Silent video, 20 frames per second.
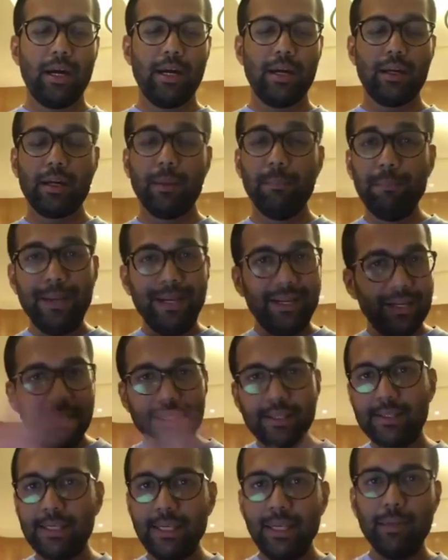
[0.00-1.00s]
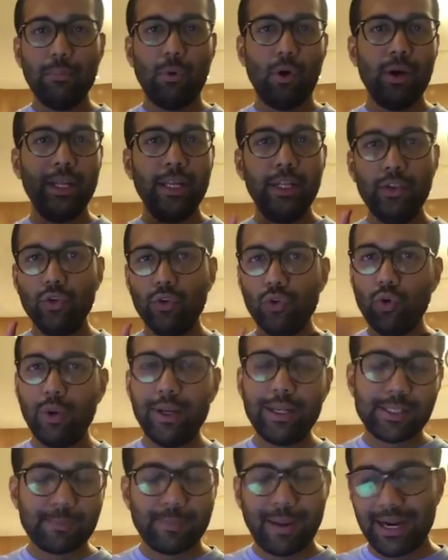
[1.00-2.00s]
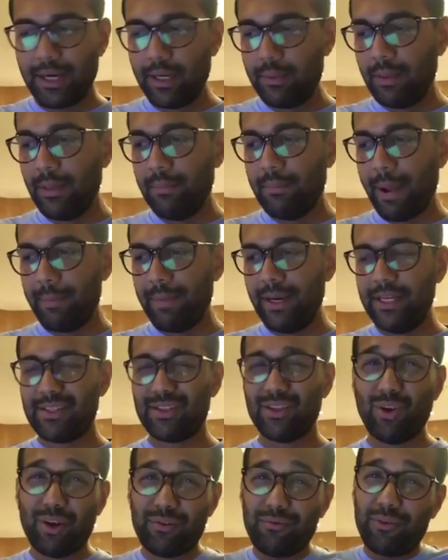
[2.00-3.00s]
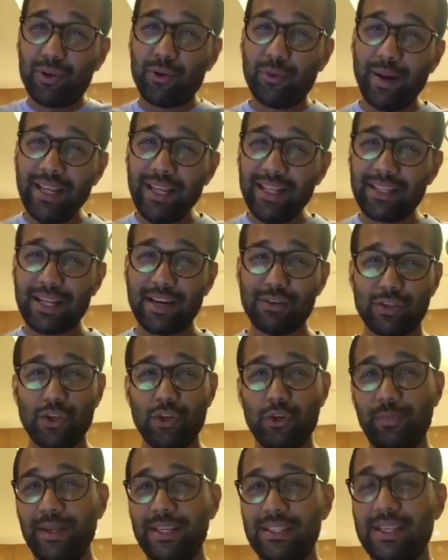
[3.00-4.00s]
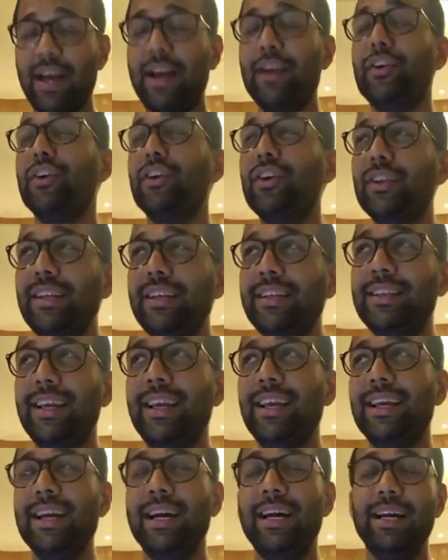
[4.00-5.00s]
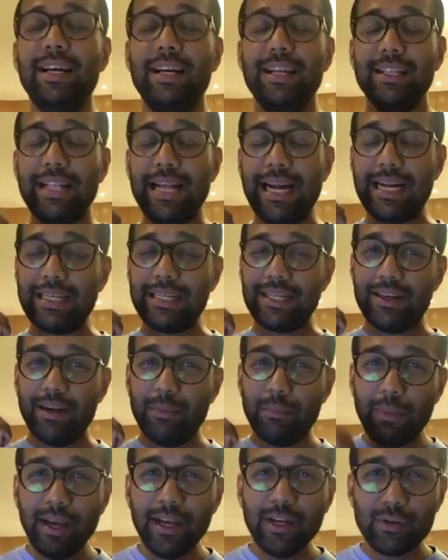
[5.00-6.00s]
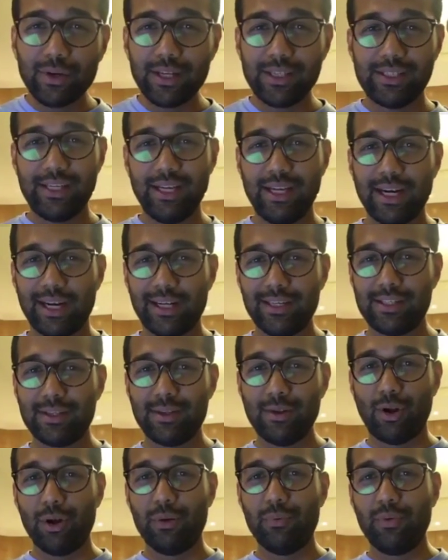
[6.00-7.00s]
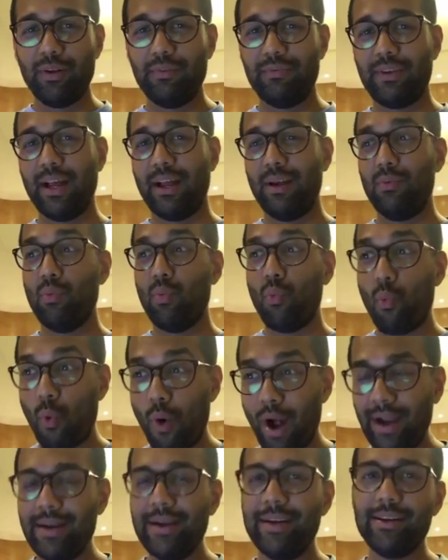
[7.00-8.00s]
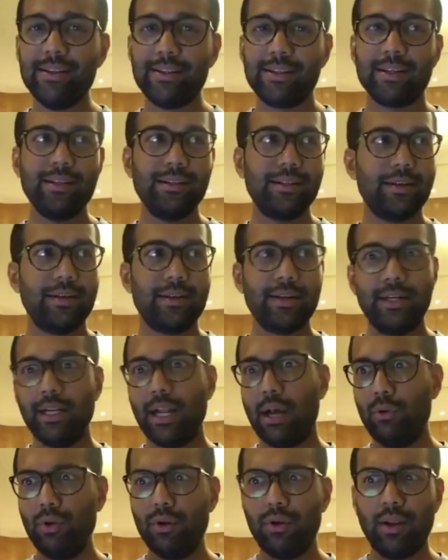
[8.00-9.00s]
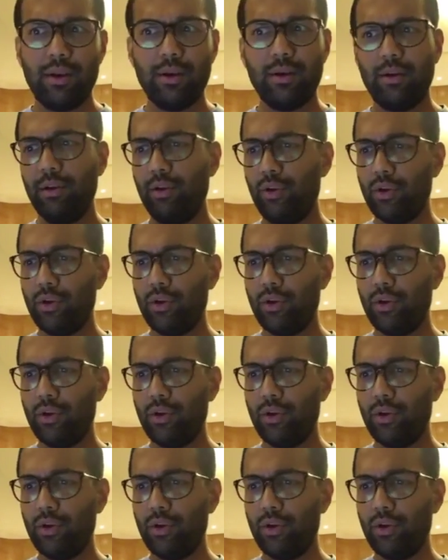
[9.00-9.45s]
Completely sealed body, no expandable memory slot. For 28,000 rupees, I really think that a micro SD card slot would have done wonders, considering now you can,